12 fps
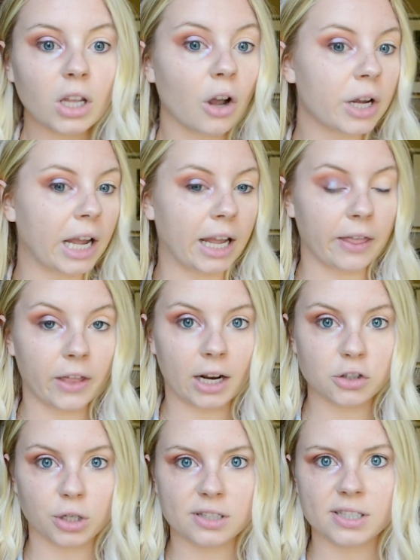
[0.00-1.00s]
Okay, and then
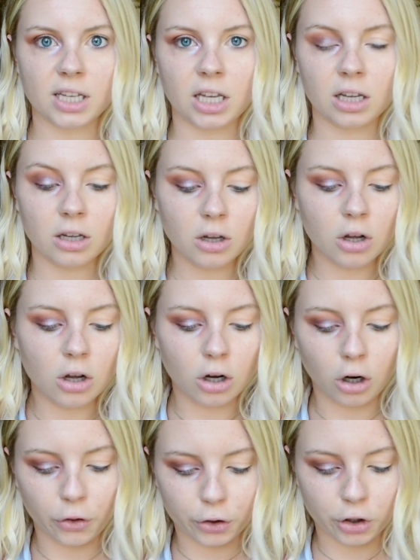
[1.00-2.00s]
as you can see,
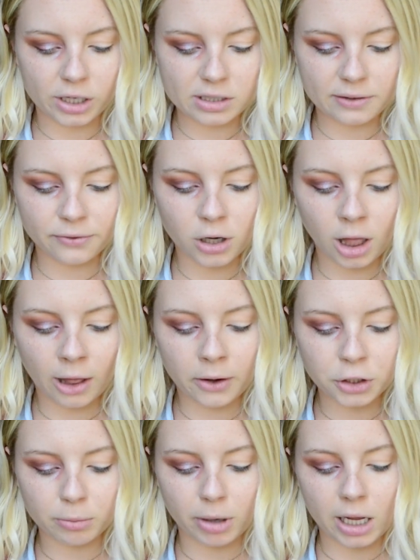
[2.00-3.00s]
all the crazy fallout
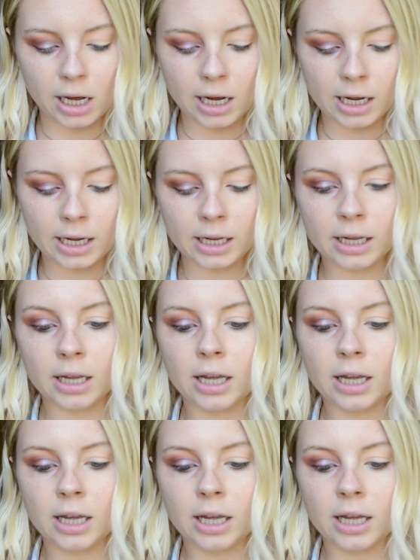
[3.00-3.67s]
under my eye.